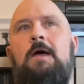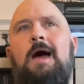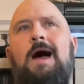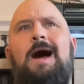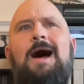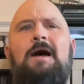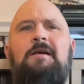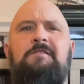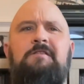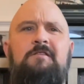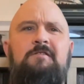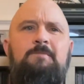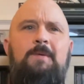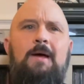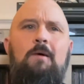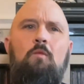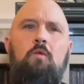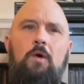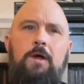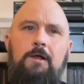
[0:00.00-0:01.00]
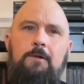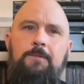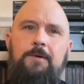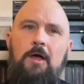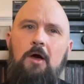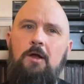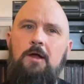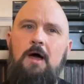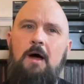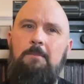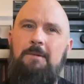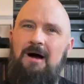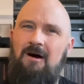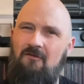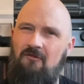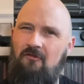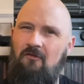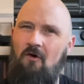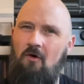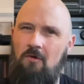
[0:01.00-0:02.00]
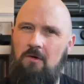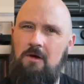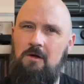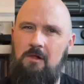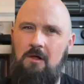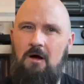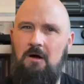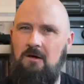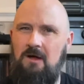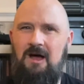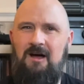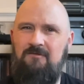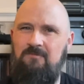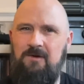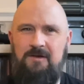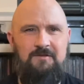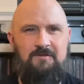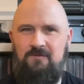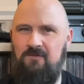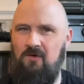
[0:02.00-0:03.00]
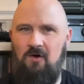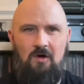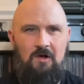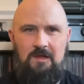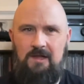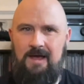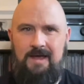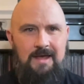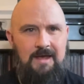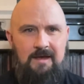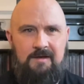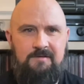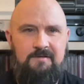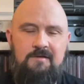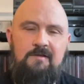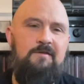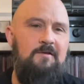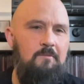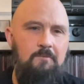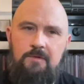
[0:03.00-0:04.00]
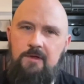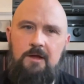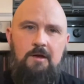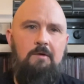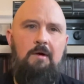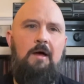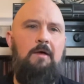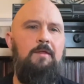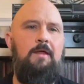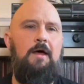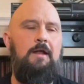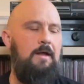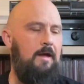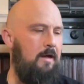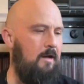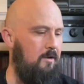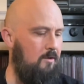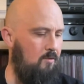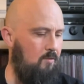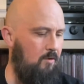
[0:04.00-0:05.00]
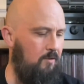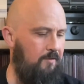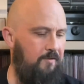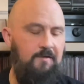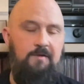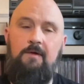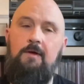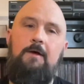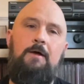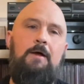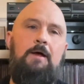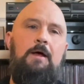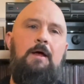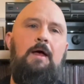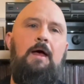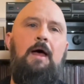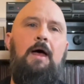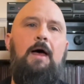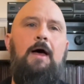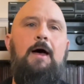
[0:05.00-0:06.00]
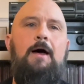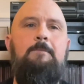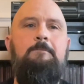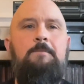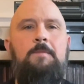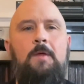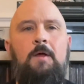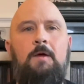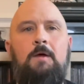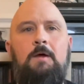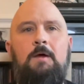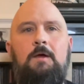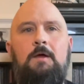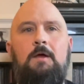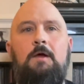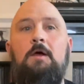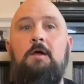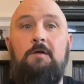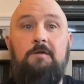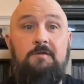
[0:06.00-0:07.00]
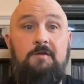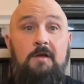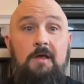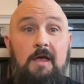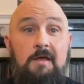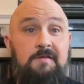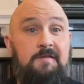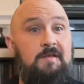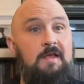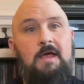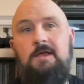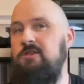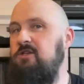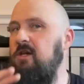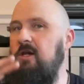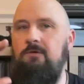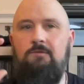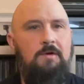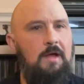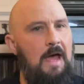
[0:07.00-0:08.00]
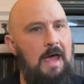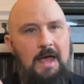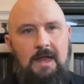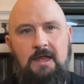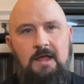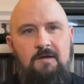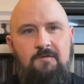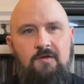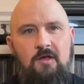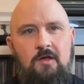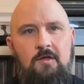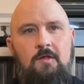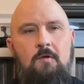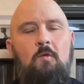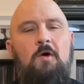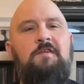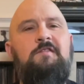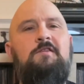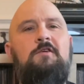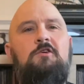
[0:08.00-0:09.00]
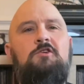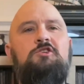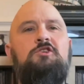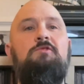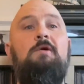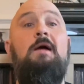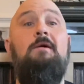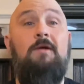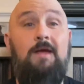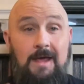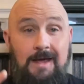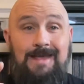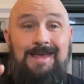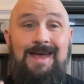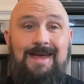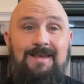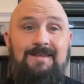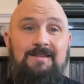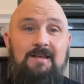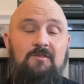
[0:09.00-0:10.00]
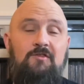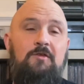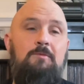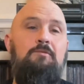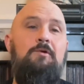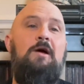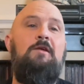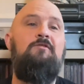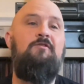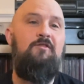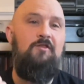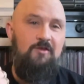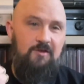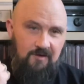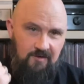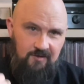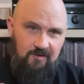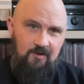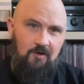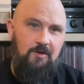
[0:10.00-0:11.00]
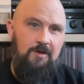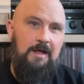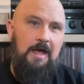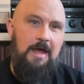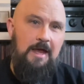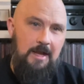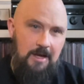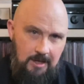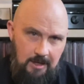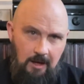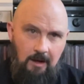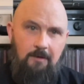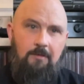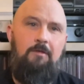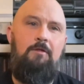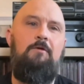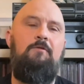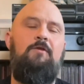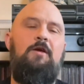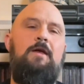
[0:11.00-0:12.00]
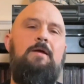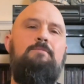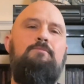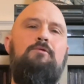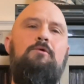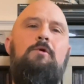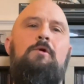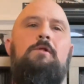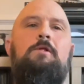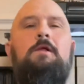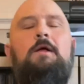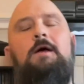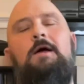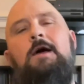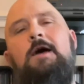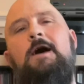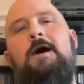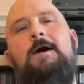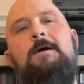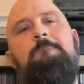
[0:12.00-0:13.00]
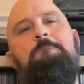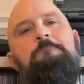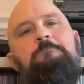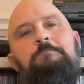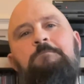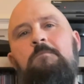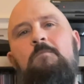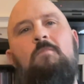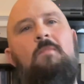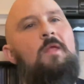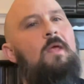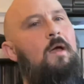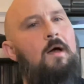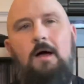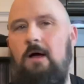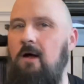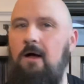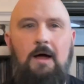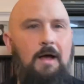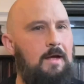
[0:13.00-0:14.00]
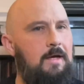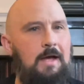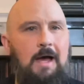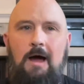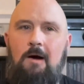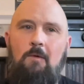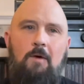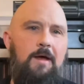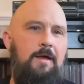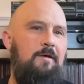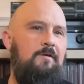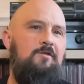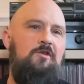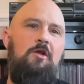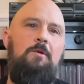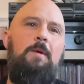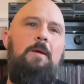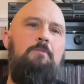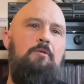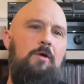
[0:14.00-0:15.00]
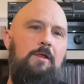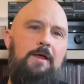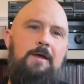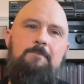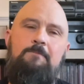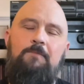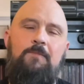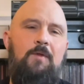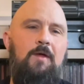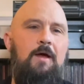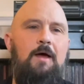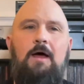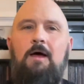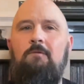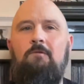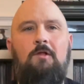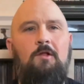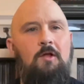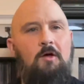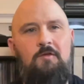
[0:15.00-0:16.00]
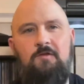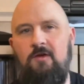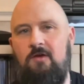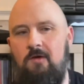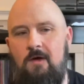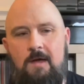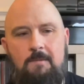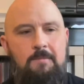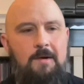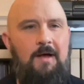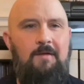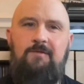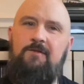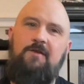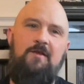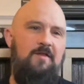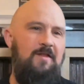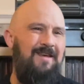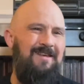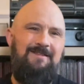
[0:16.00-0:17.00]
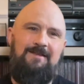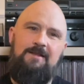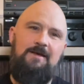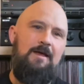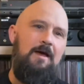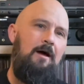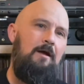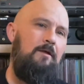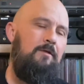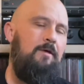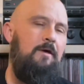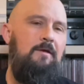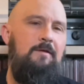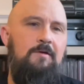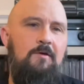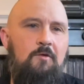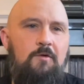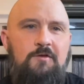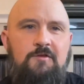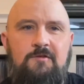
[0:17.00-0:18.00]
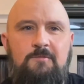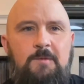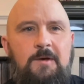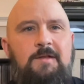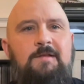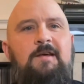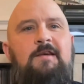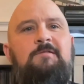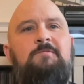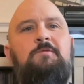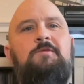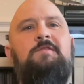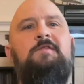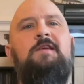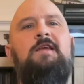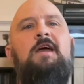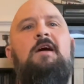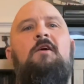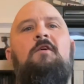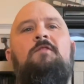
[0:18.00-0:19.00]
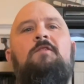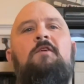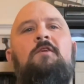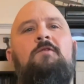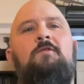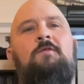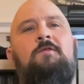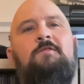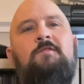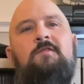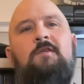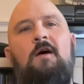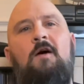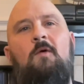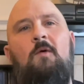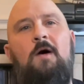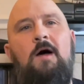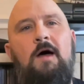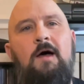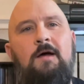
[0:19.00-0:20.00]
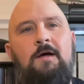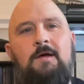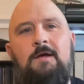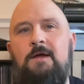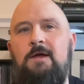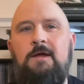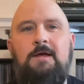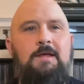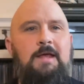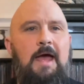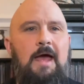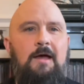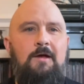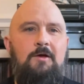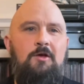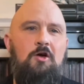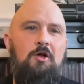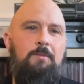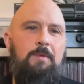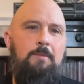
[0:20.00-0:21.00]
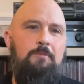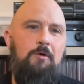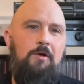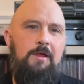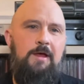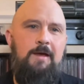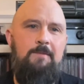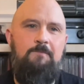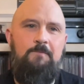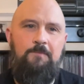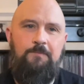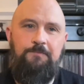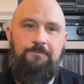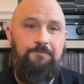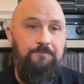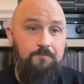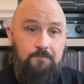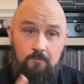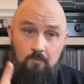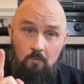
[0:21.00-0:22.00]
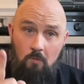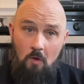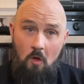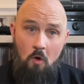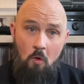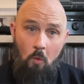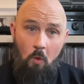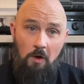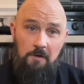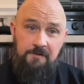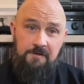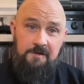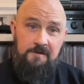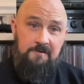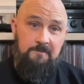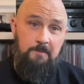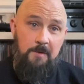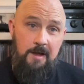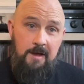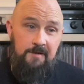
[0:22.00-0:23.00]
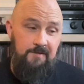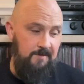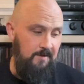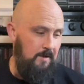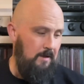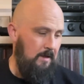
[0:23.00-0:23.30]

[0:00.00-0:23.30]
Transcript: I suspect we'll be on at about 4 o'clock, 4:30 latest, something around that neck of the woods. So yeah, stay tuned. Any of you in the West Yorkshire area, get yourself to Bradford, Sunday, 9th of April. Can't wait. It's going to be brilliant. Loads of great bands, and these are the kind of things that we've just been desperate to get onto. So yeah, it's going to be brilliant. Watch this space.